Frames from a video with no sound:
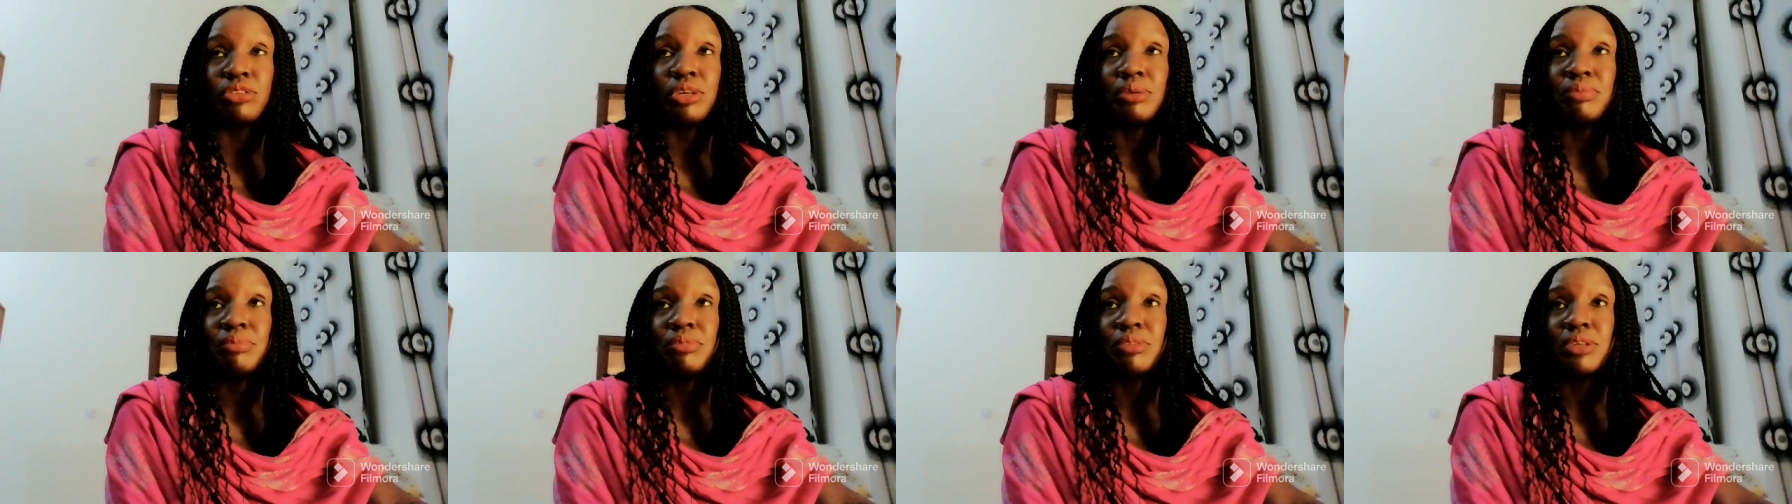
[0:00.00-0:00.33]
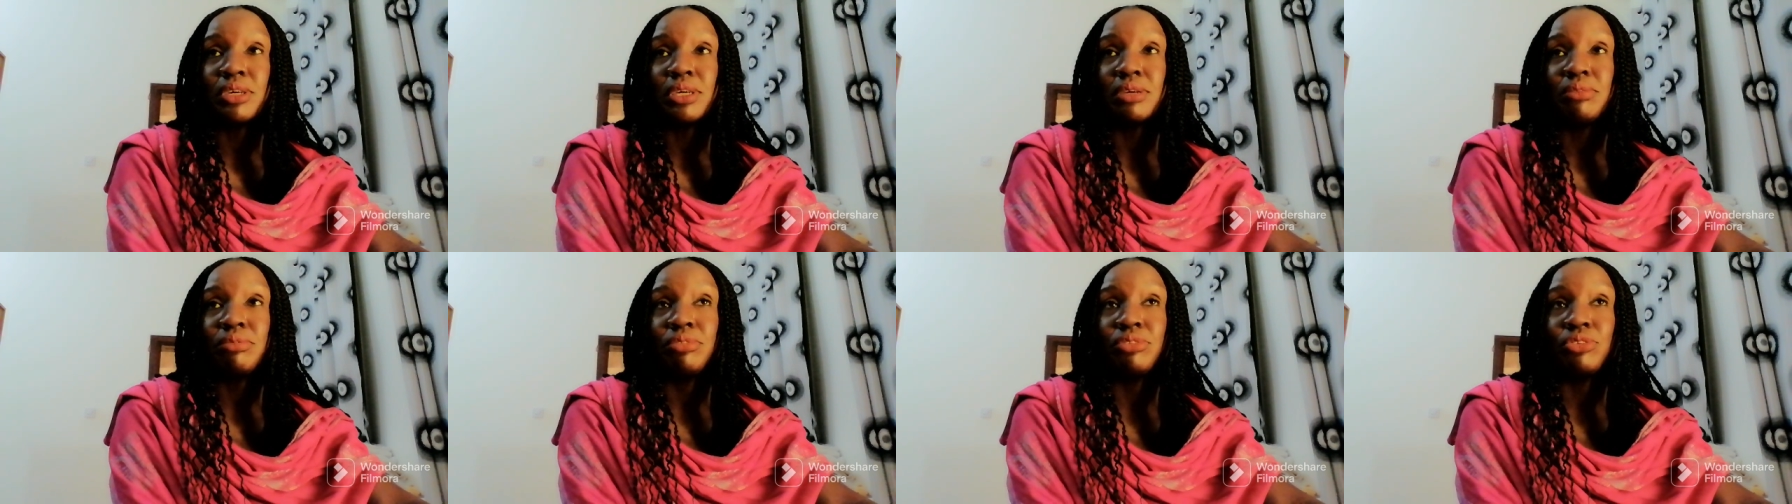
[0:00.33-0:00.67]

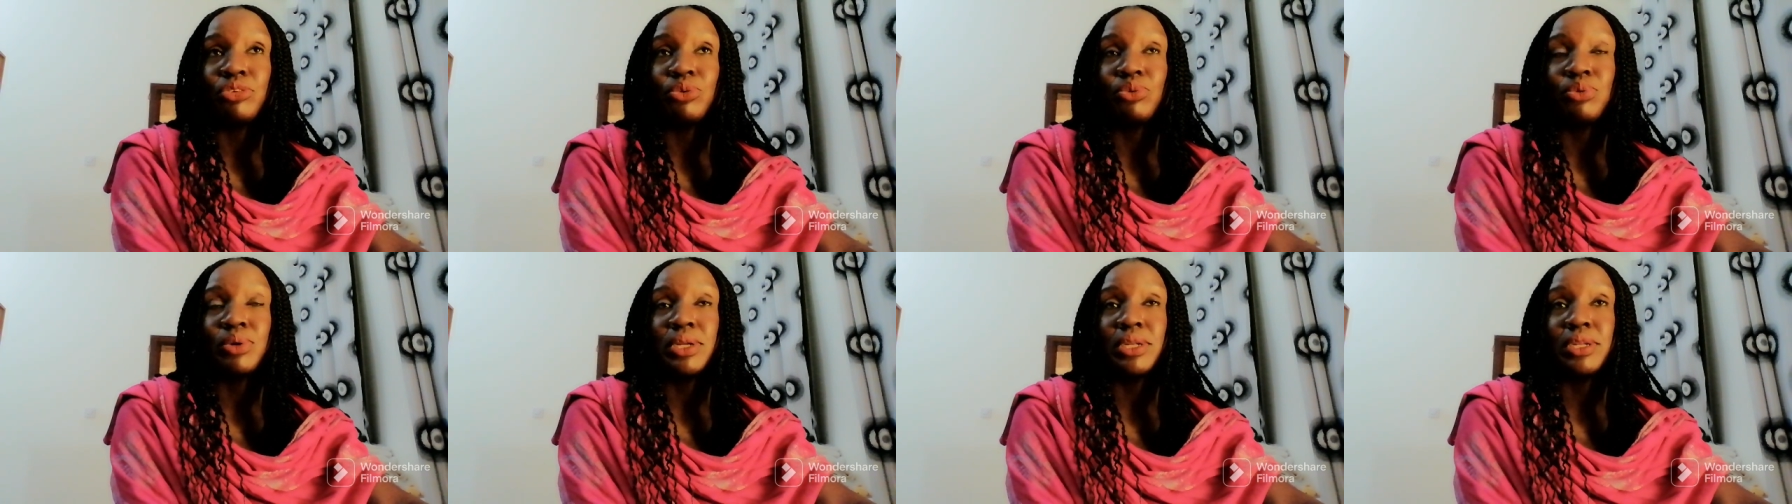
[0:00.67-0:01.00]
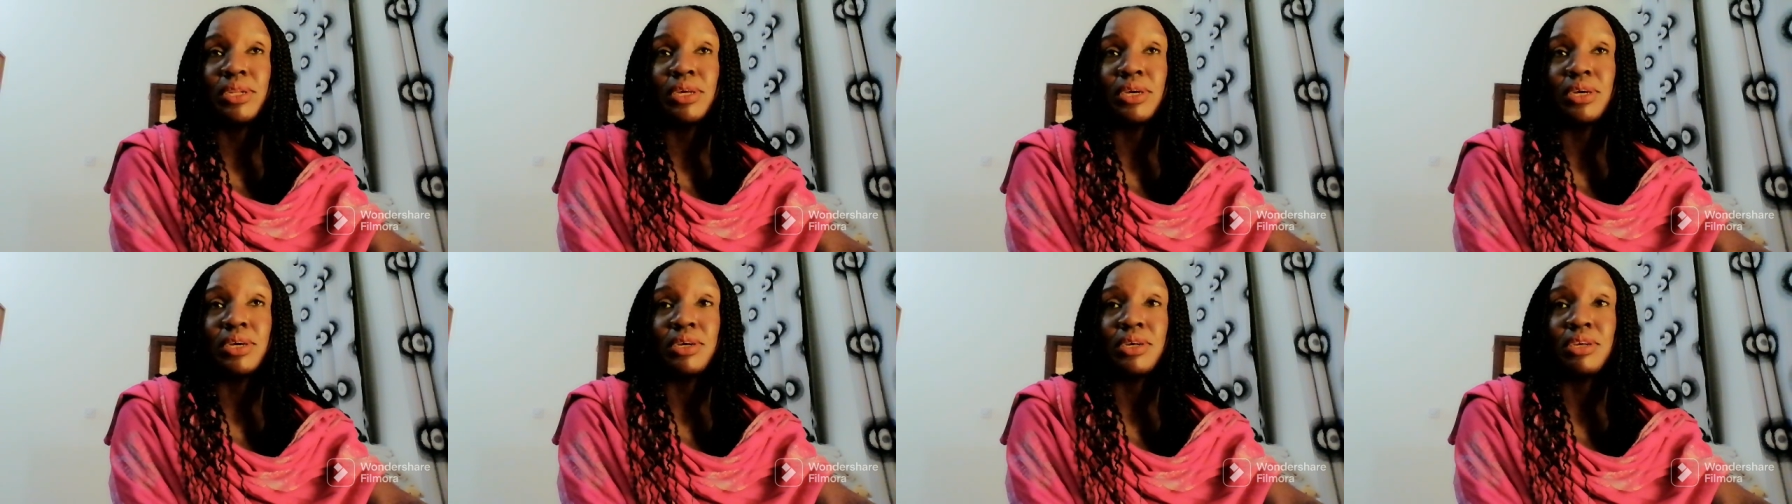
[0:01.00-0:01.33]
Sometimes you
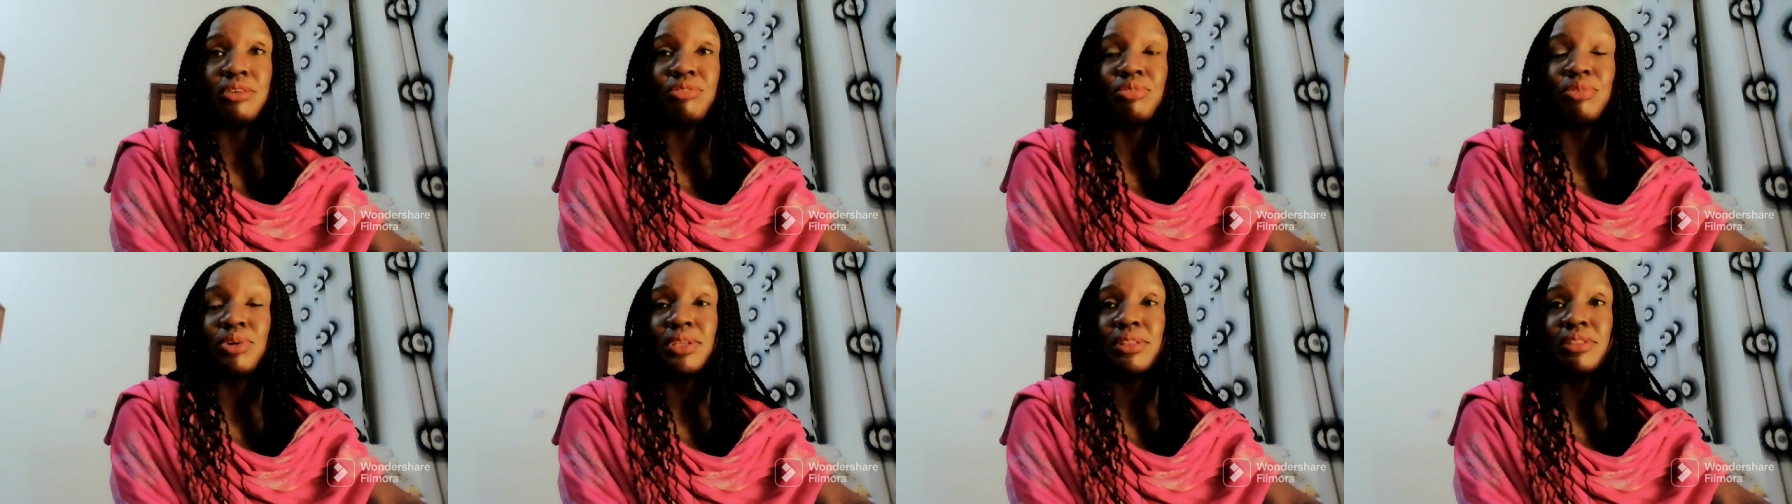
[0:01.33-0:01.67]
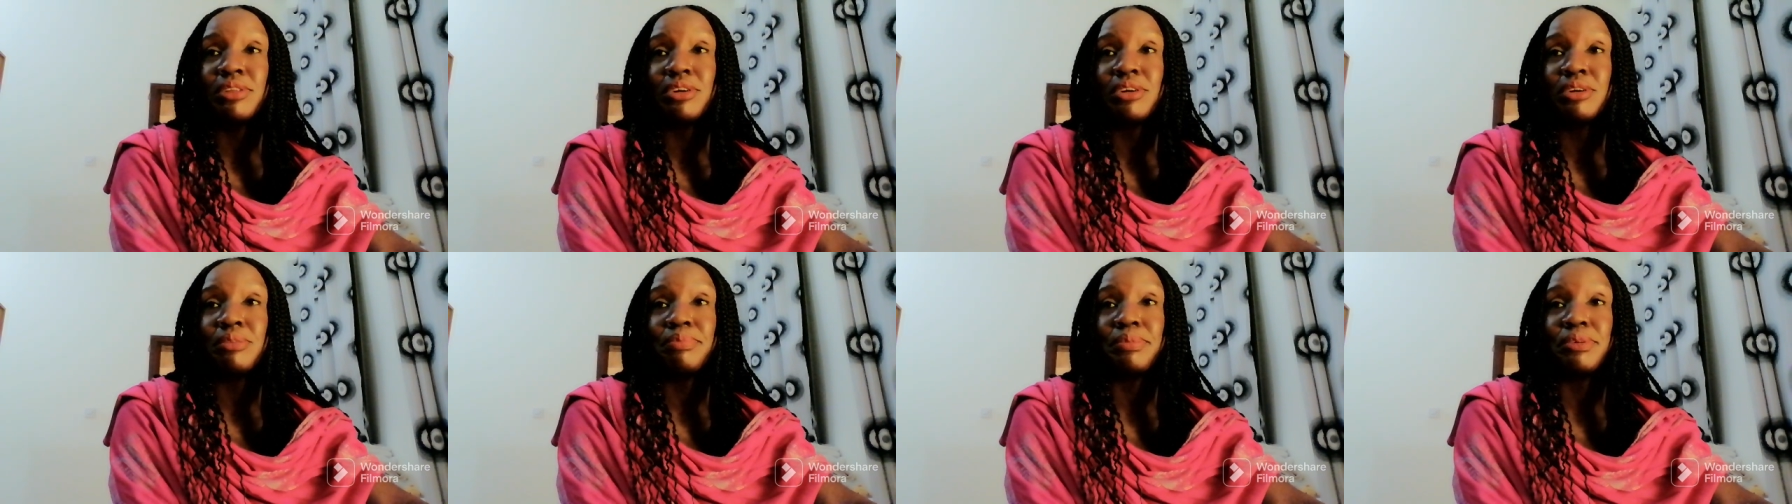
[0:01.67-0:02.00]
wonder if one
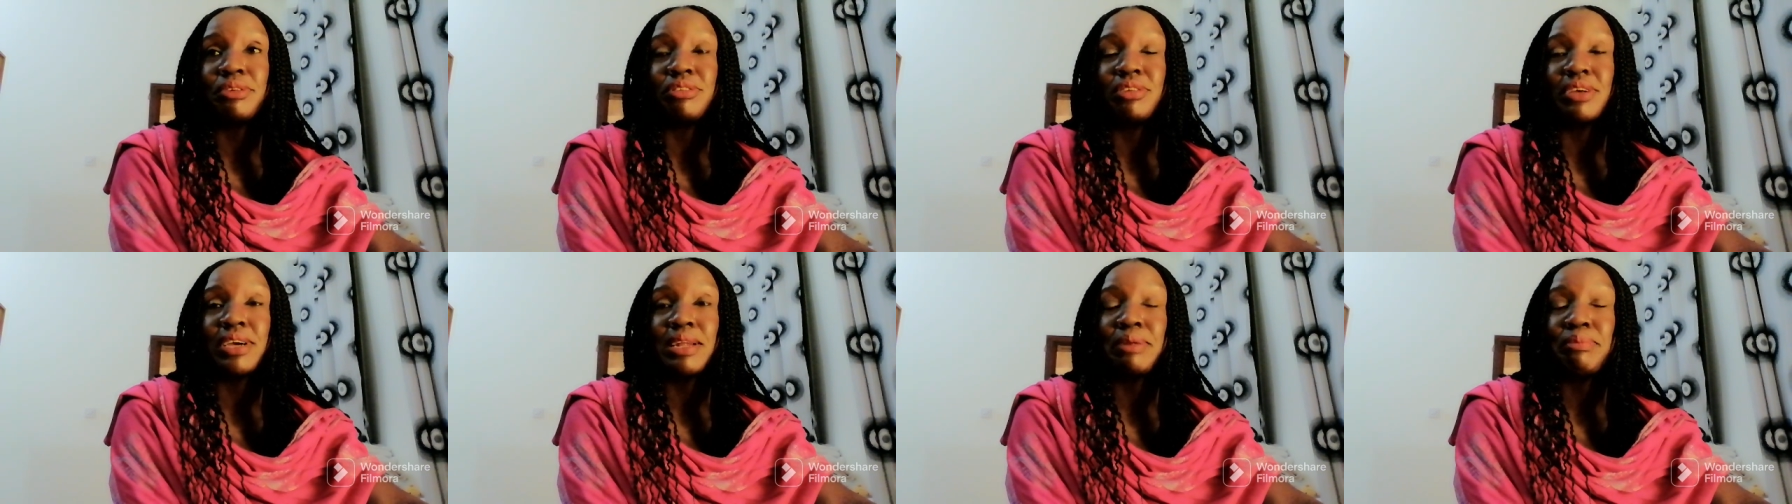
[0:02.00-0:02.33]
therapist